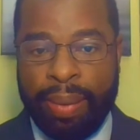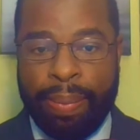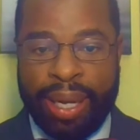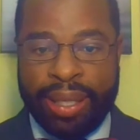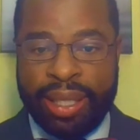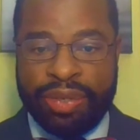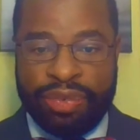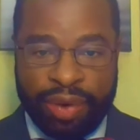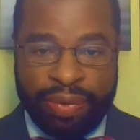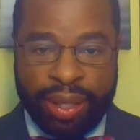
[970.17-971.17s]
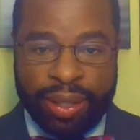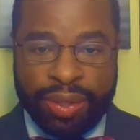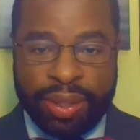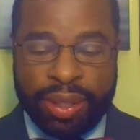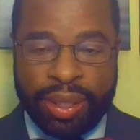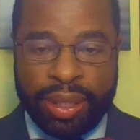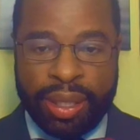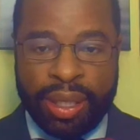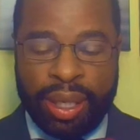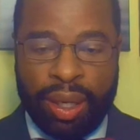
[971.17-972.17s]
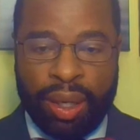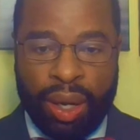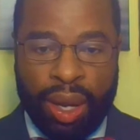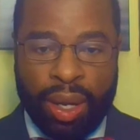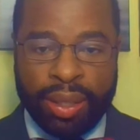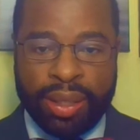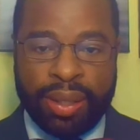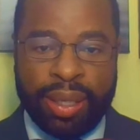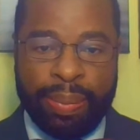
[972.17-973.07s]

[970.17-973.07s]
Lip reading: by these frivolous laws,